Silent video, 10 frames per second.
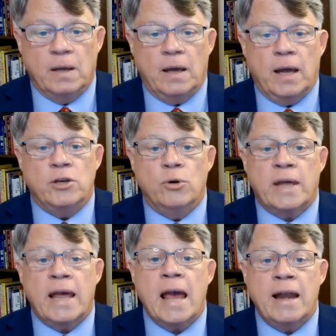And you
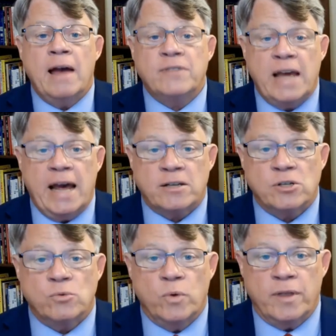can have
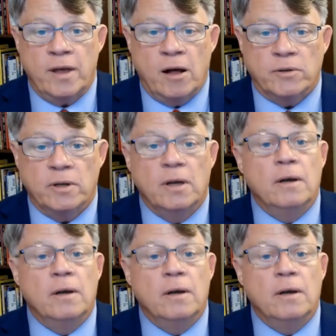taxes withheld.